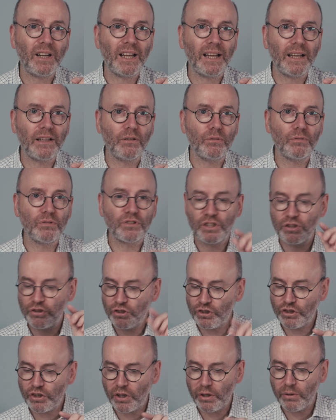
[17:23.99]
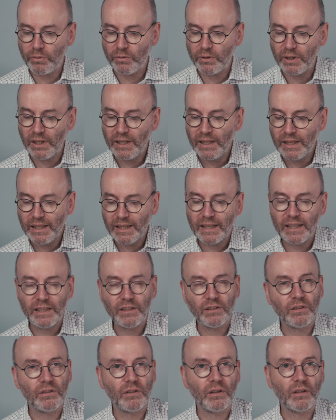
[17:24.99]
angles is shown in
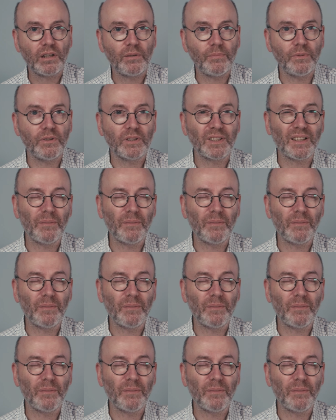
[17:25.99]
the document.